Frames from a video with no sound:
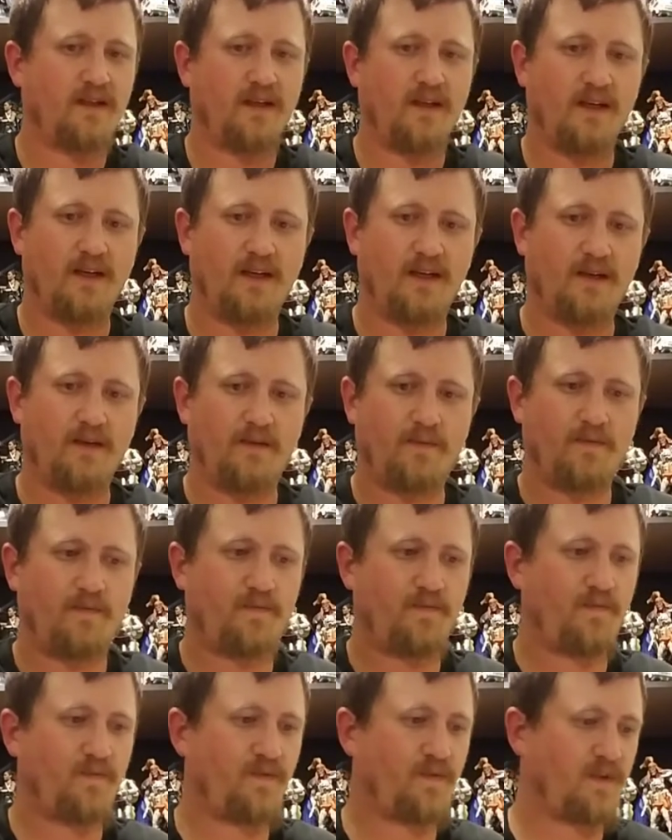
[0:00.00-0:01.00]
Um,
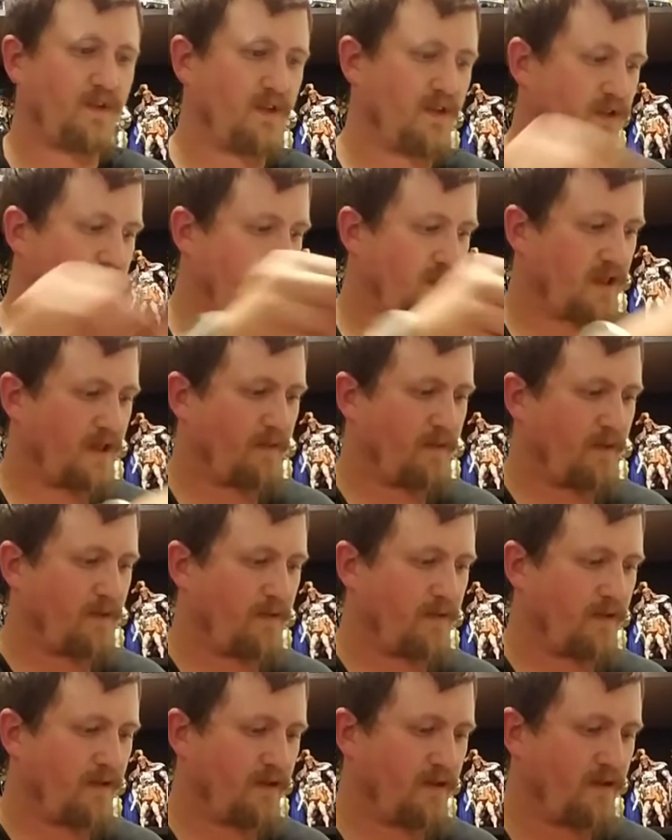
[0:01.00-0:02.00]
you just got to be
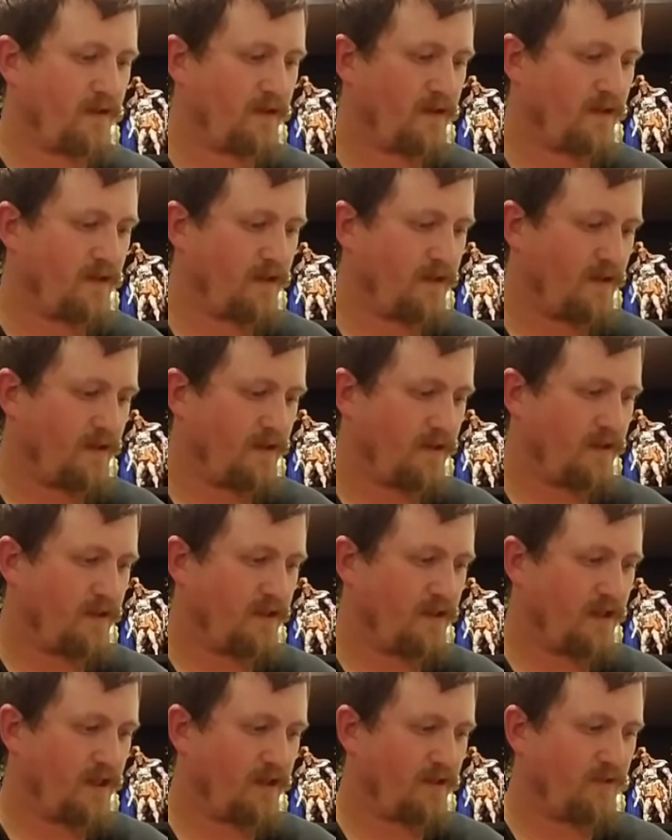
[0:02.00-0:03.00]
able to
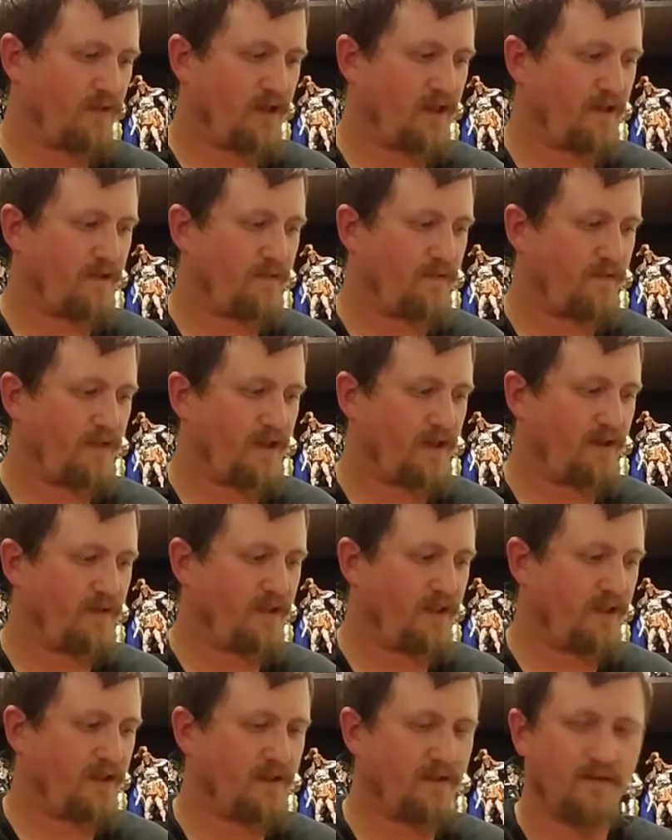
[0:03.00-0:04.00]
dig around,
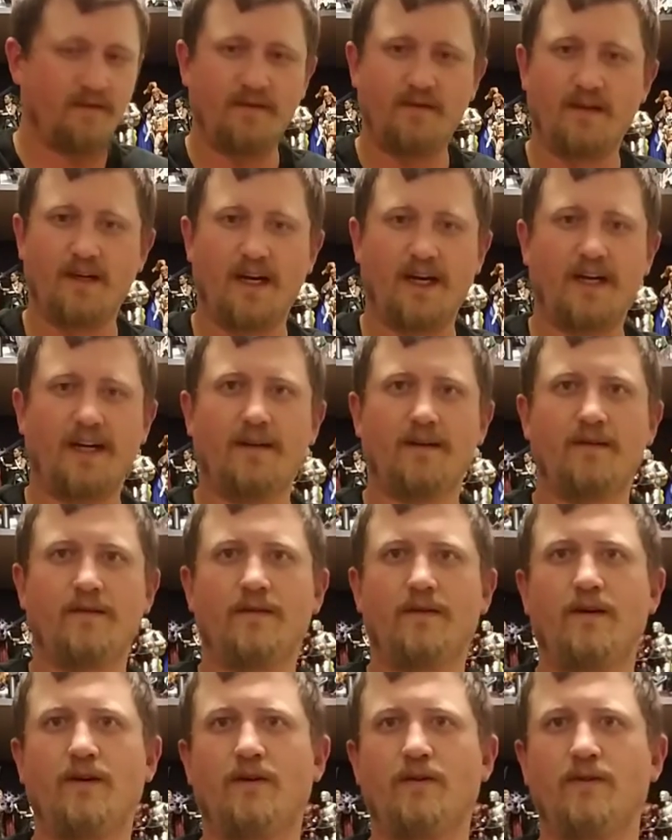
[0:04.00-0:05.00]
found it, and I got,
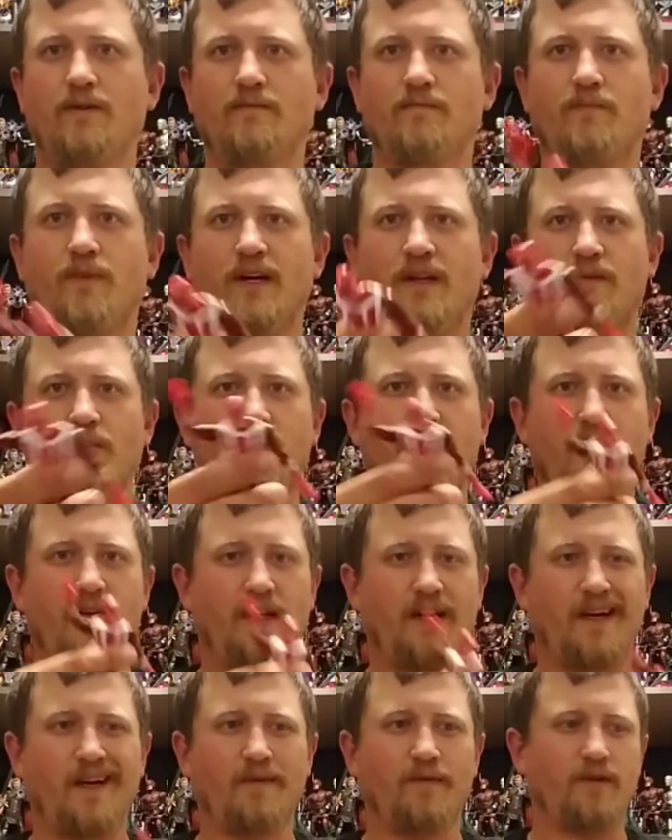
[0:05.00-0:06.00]
oh, and by the way, I
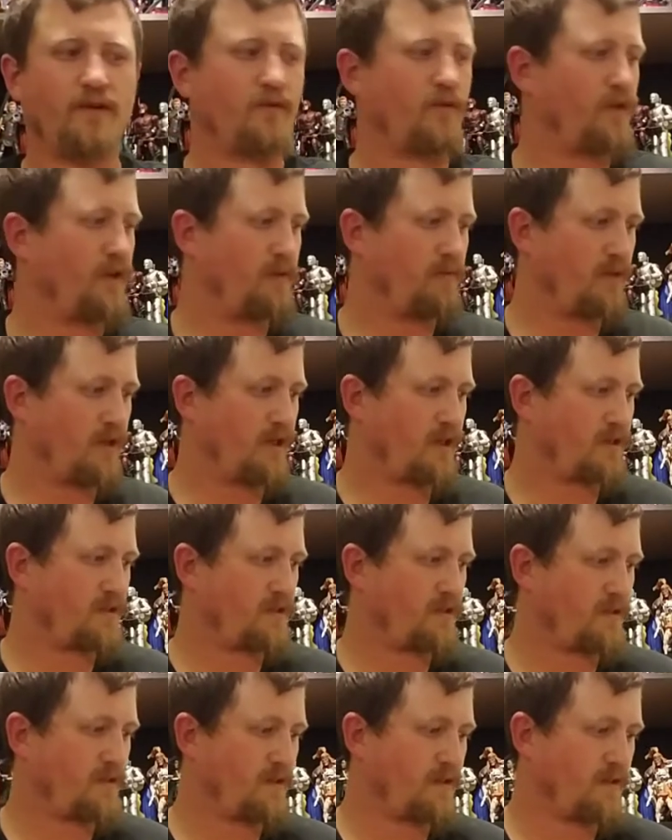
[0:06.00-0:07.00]
got it for 20
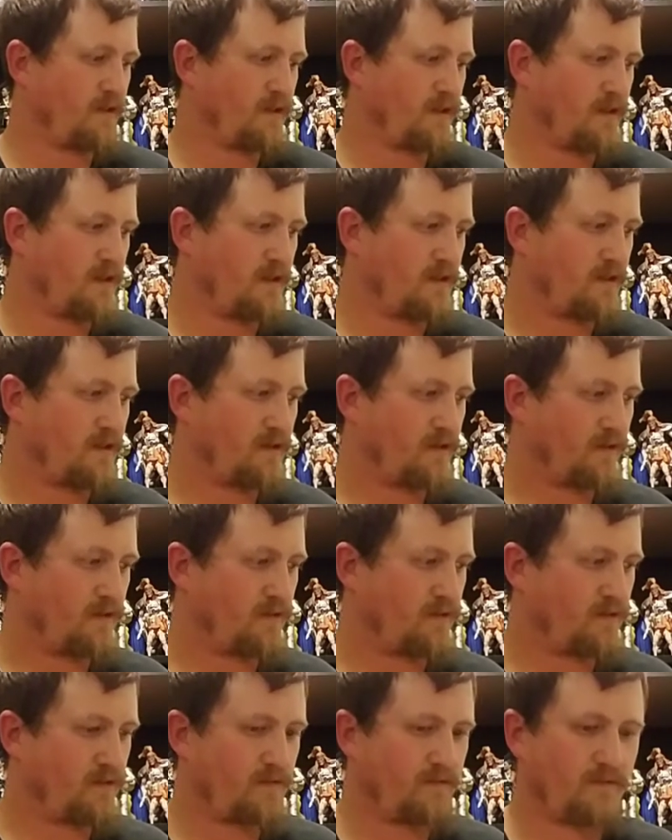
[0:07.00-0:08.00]
bucks.
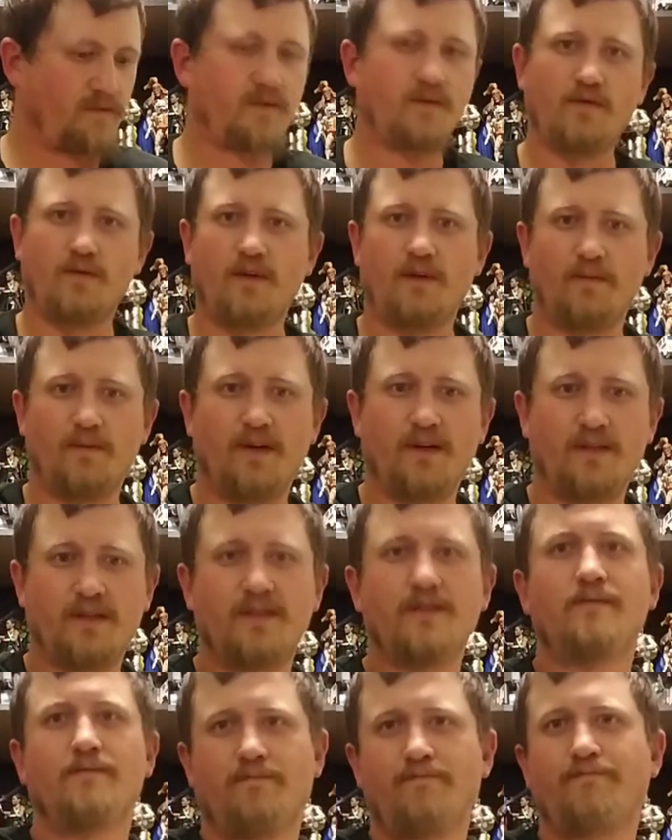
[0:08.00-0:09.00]
So, 20
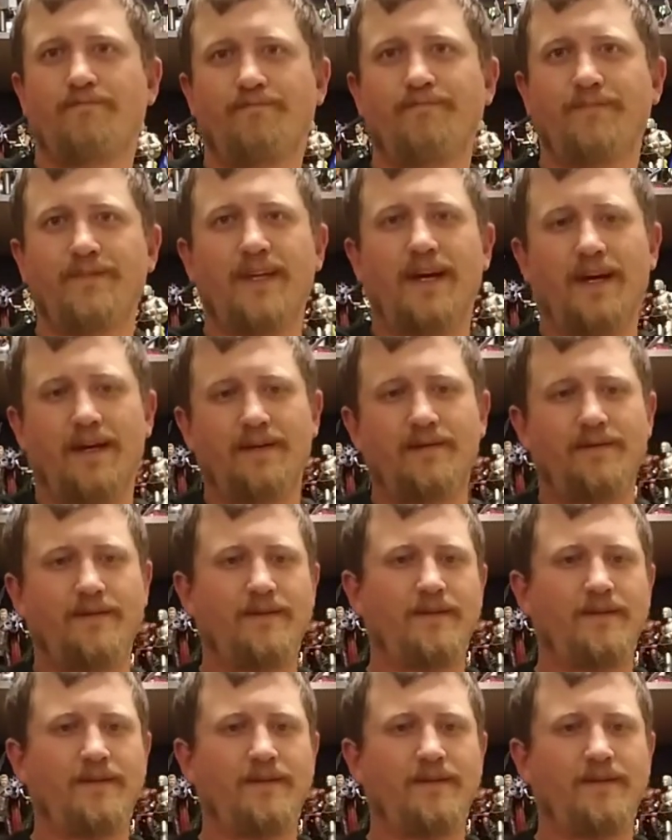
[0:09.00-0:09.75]
bucks, yeah.